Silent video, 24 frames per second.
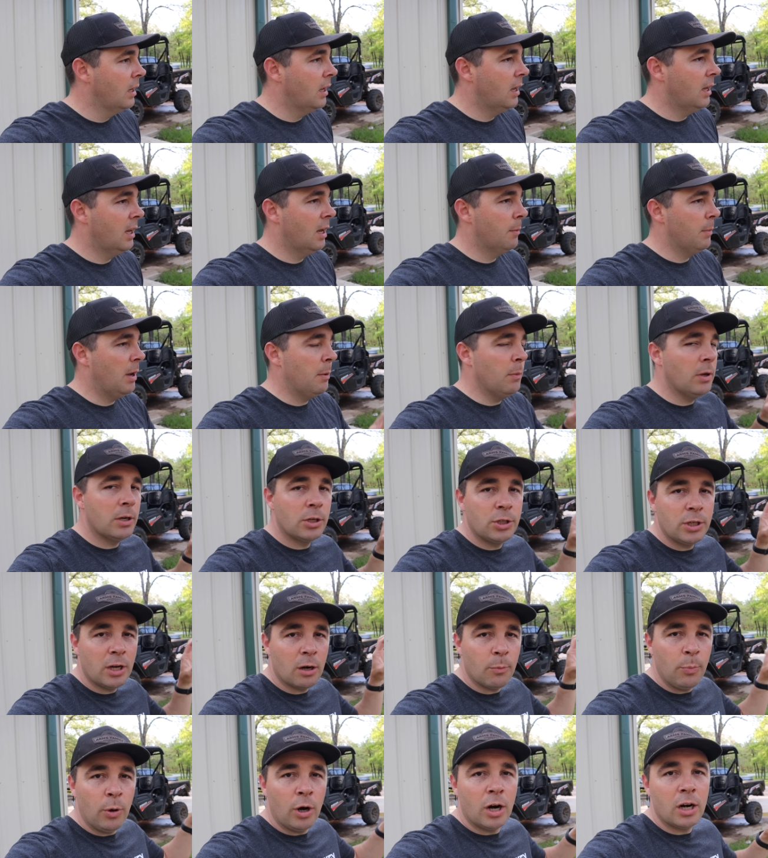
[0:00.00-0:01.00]
Um, I'm going to
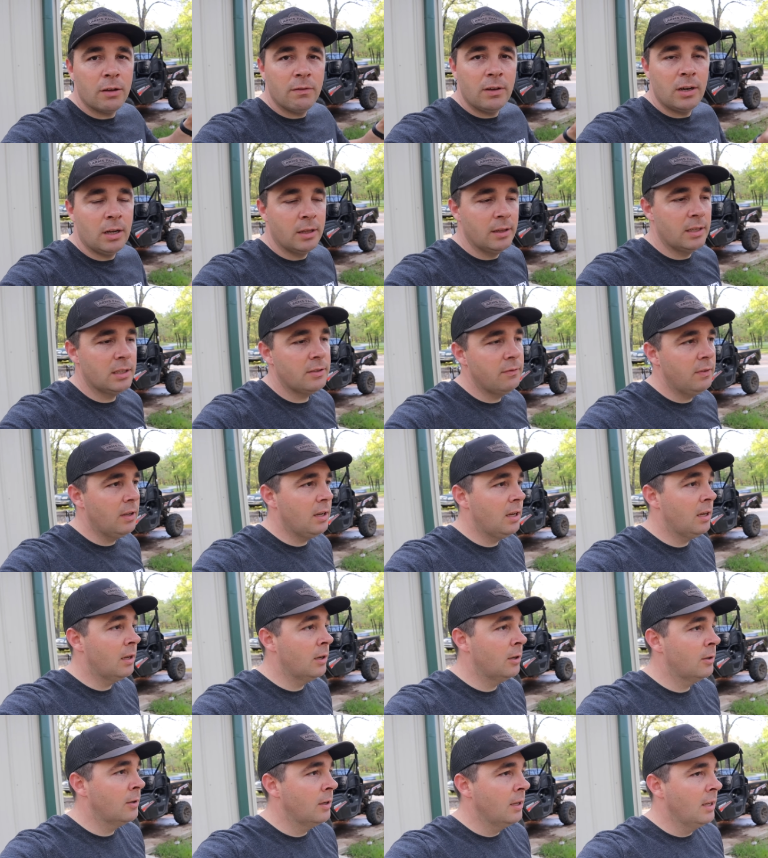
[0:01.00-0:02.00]
share part of it on this
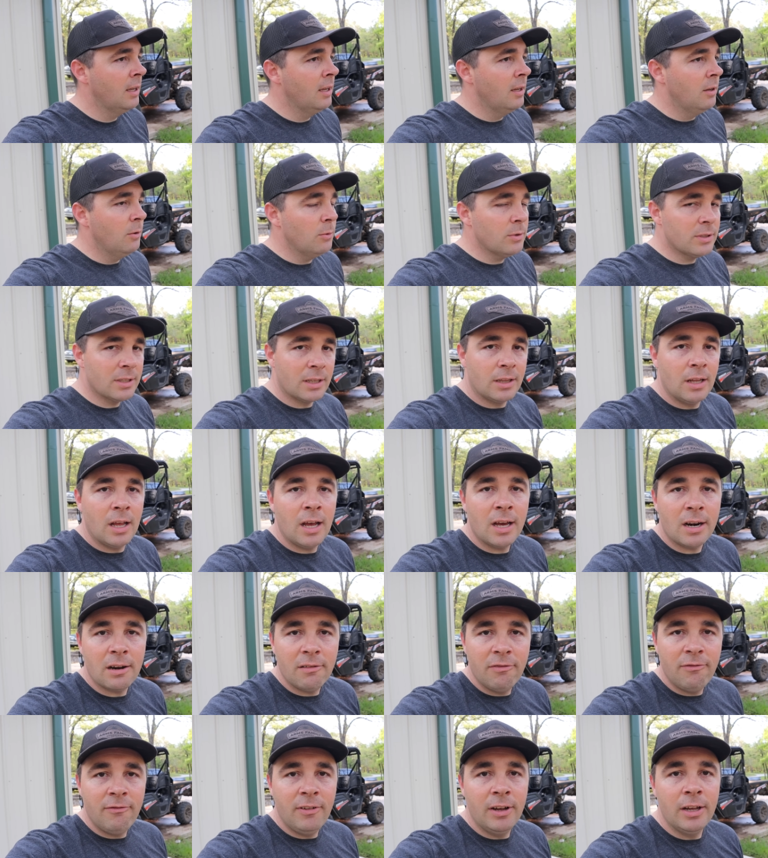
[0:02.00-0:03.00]
video. It was a
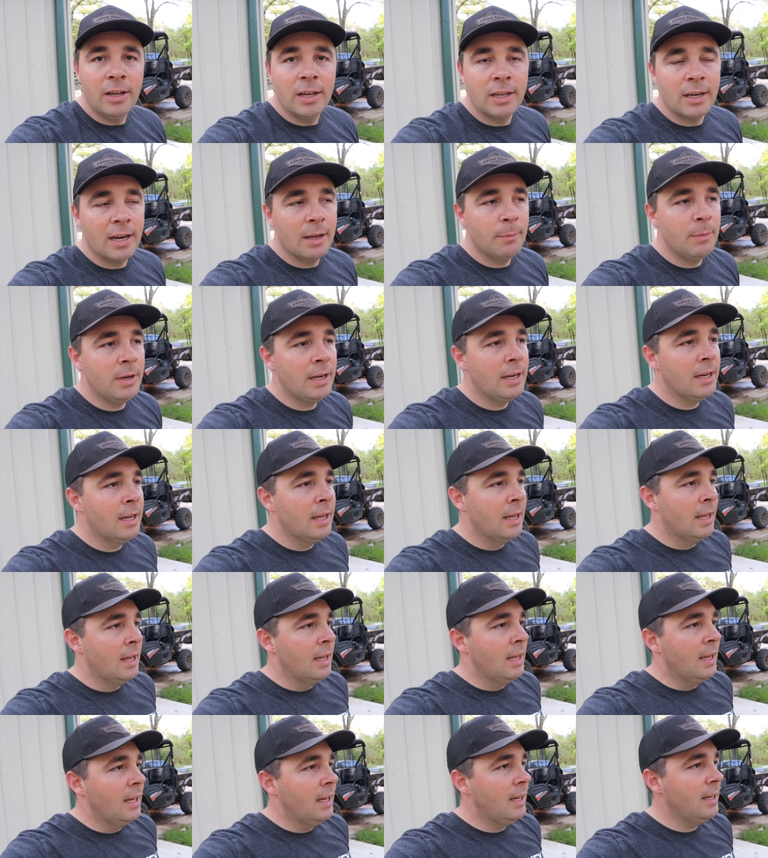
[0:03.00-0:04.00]
lot of fun. I mean,
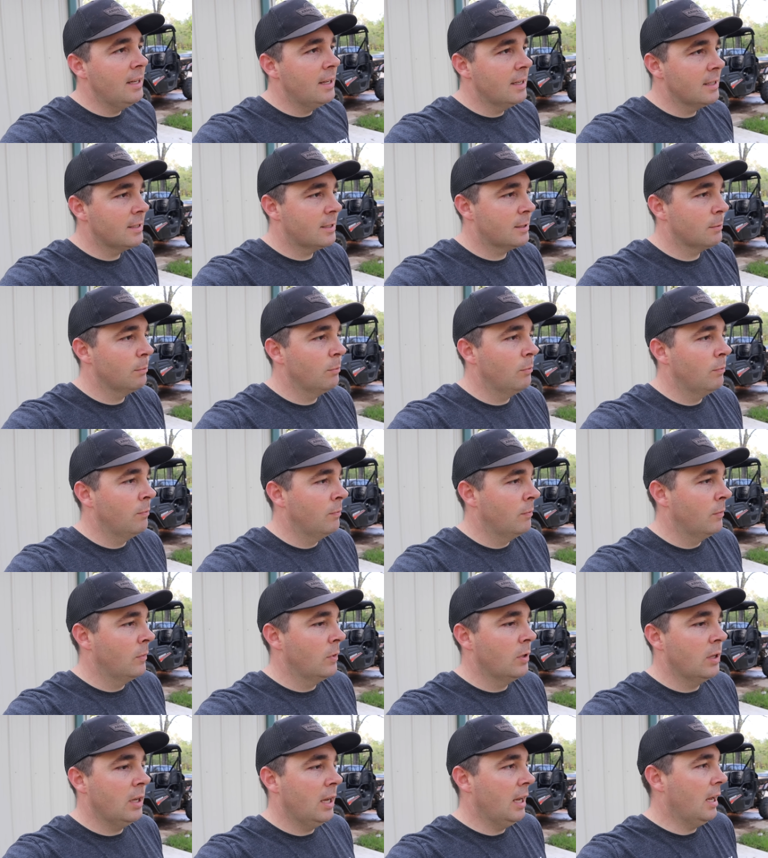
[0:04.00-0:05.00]
he does some
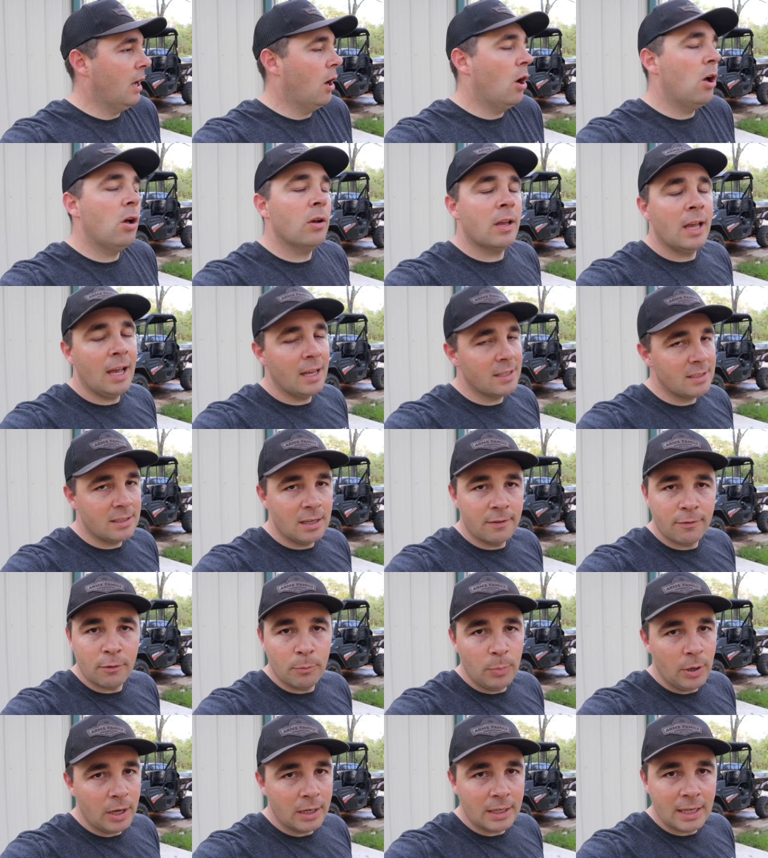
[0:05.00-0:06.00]
eh, all kinds of
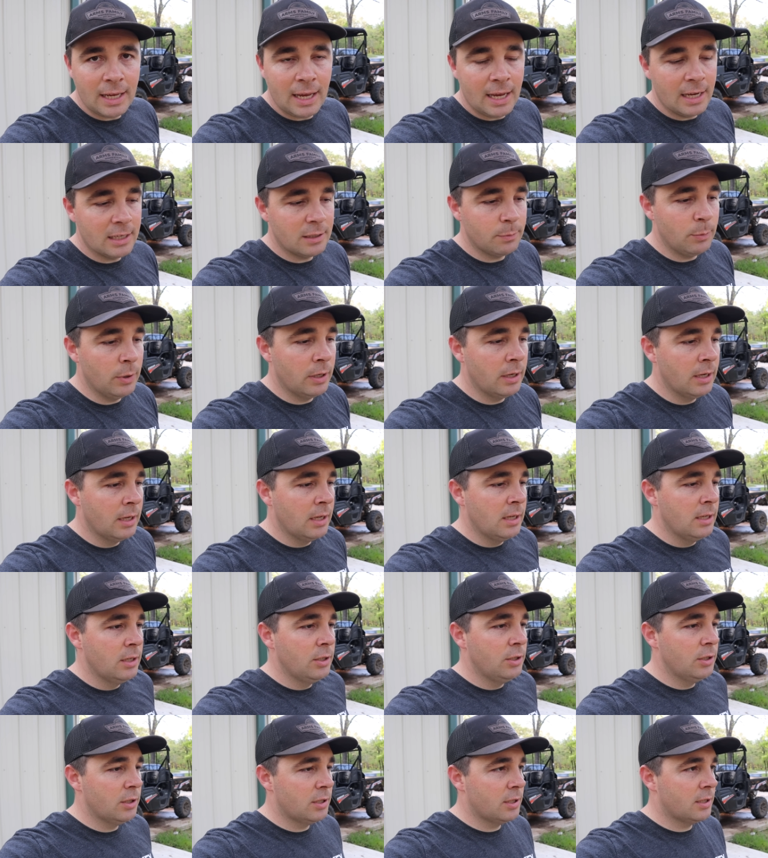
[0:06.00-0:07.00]
different podcasts, but
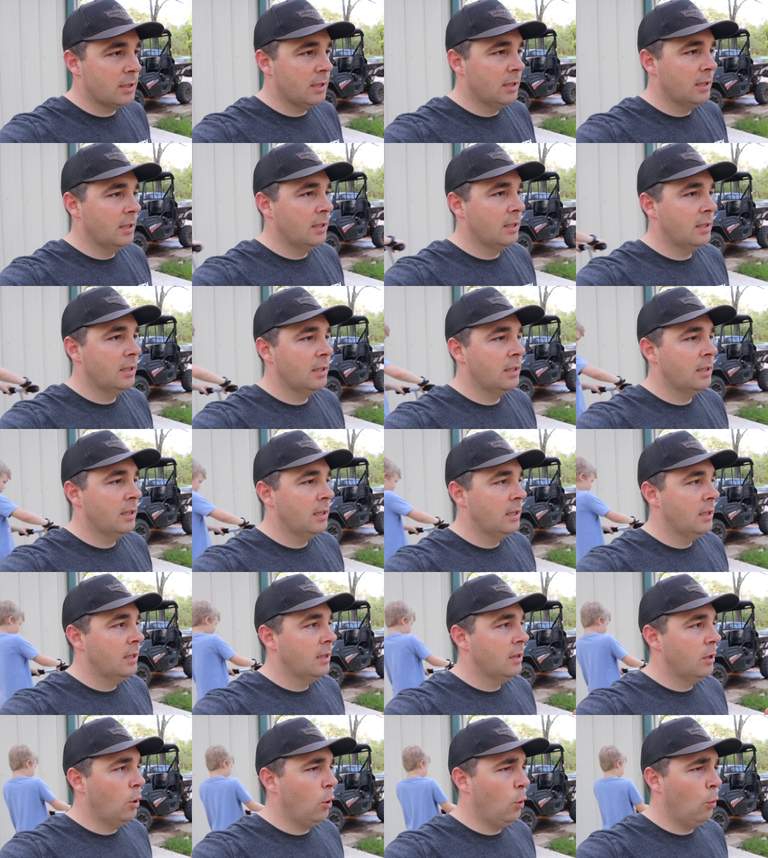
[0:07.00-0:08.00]
just
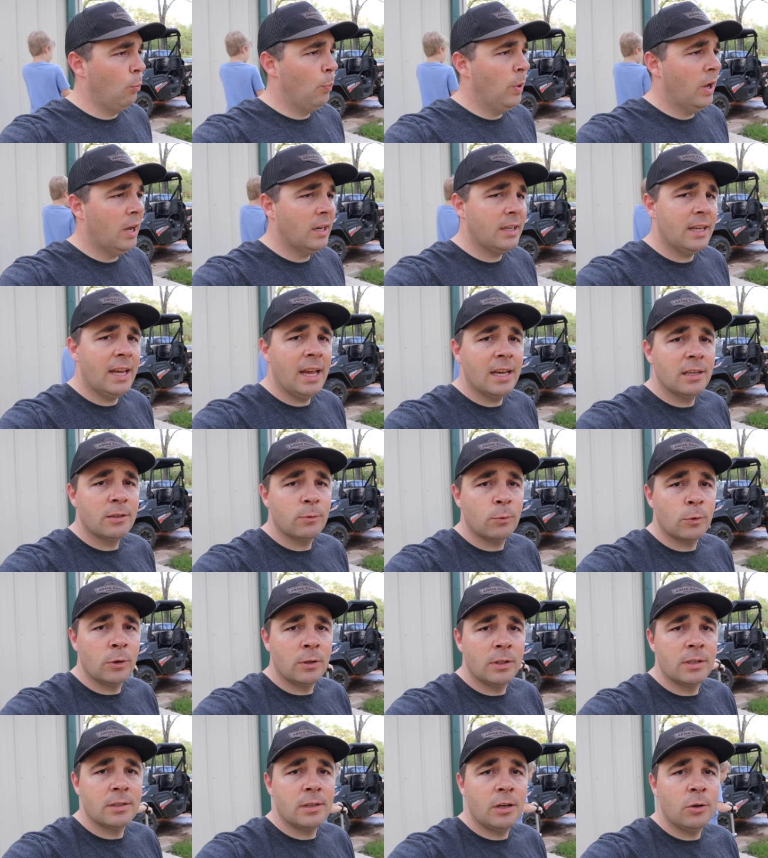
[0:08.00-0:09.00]
the whole podcast
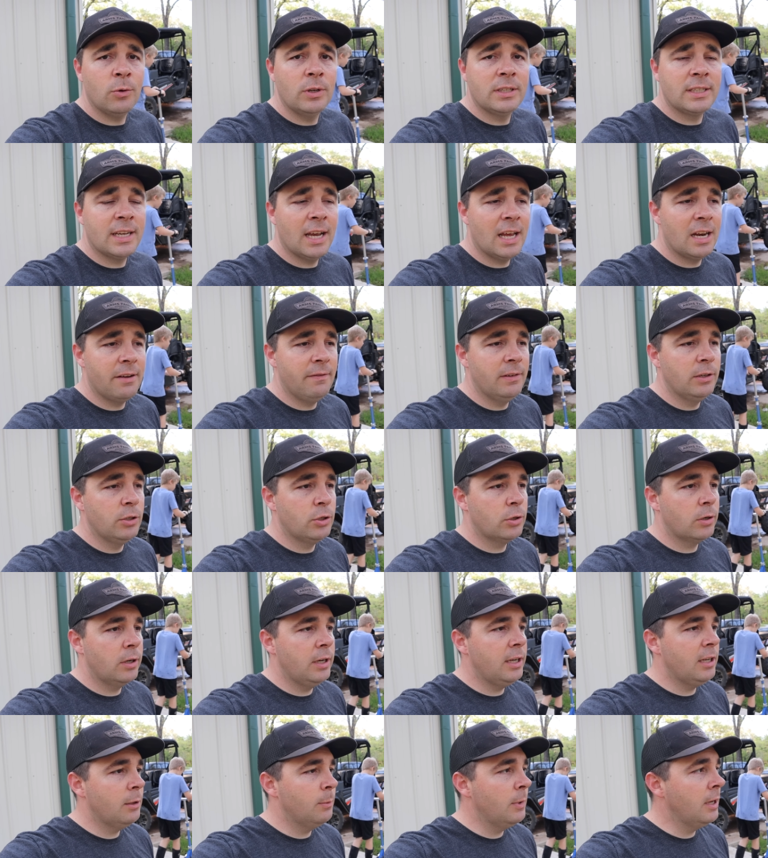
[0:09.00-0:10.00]
world has always kind of
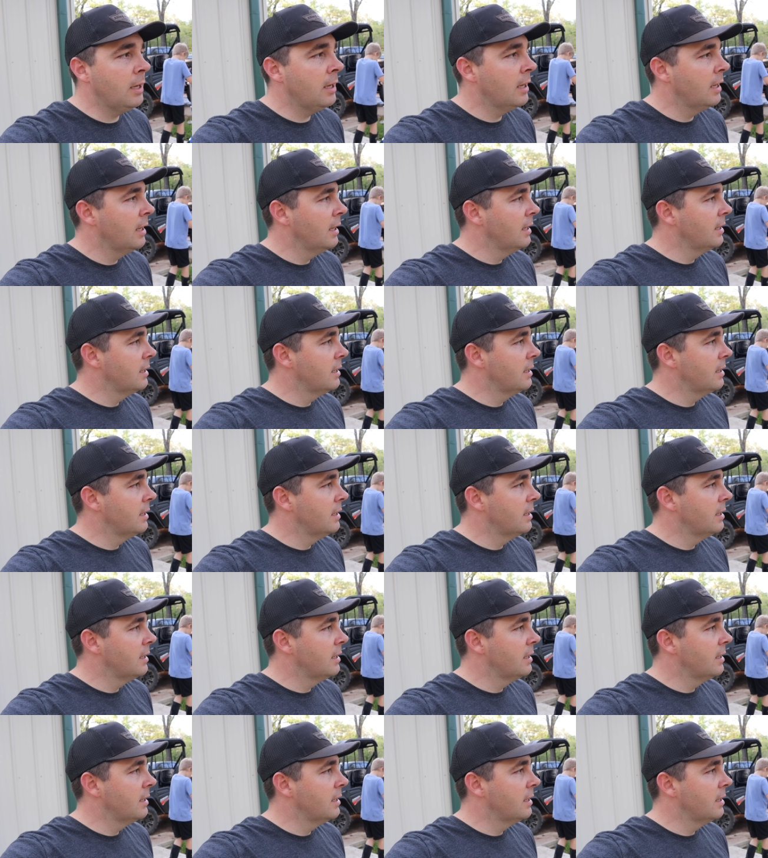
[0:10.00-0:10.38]
intrigued me.